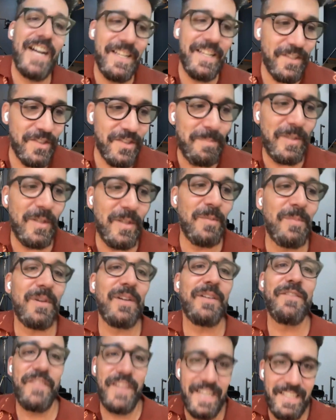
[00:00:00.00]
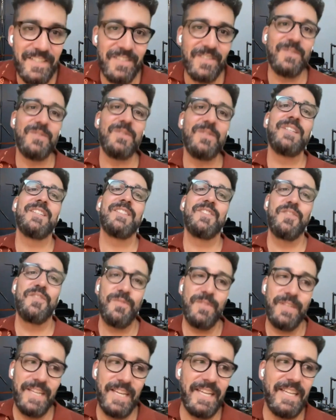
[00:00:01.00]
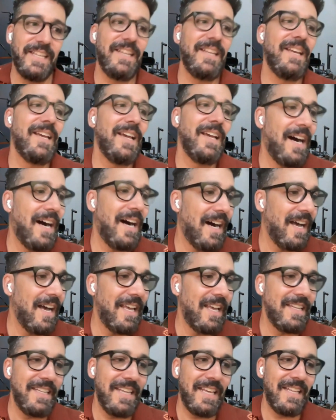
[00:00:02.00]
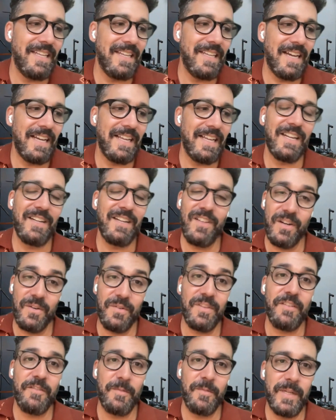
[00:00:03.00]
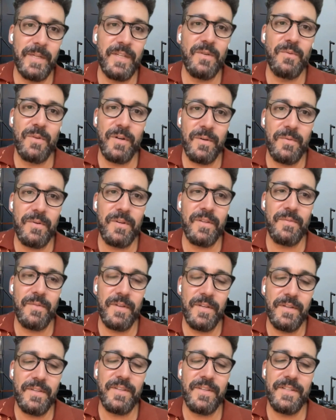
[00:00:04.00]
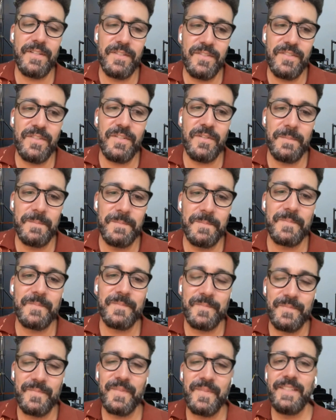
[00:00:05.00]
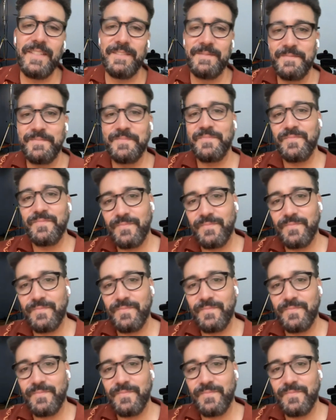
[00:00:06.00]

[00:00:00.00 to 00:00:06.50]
Find your Spielberg, find your Lucas, create, uh, and and uh, get along with everybody you work with while you're there. So, yeah.